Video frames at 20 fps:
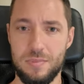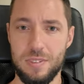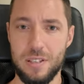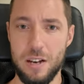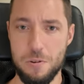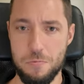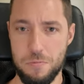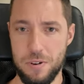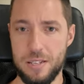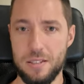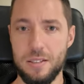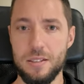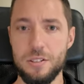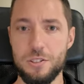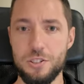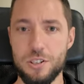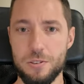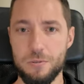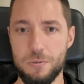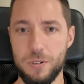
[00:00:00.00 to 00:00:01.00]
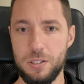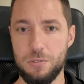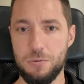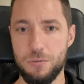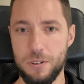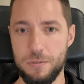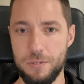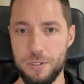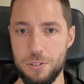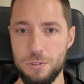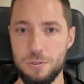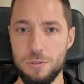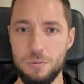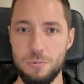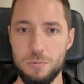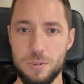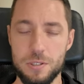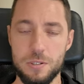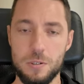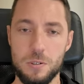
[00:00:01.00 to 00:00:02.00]
directly generate revenue
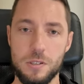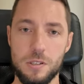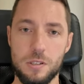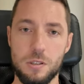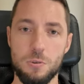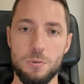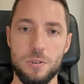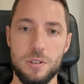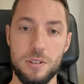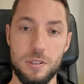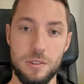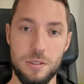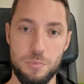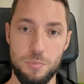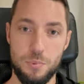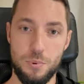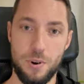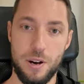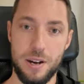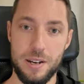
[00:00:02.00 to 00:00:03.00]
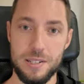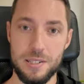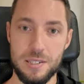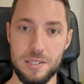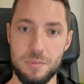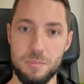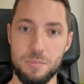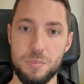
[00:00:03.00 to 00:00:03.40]
when they're included in the price,